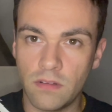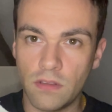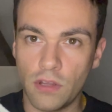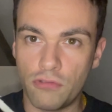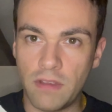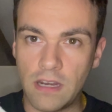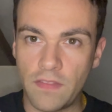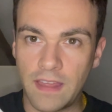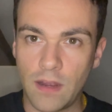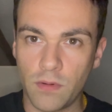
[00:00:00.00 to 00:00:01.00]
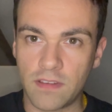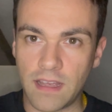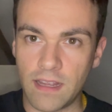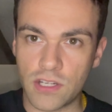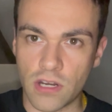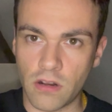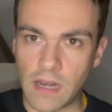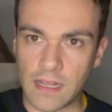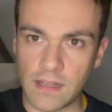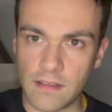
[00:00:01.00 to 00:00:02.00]
The green on the outside should look
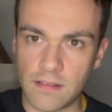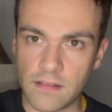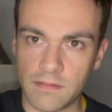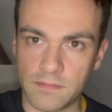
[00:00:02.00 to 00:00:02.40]
like this.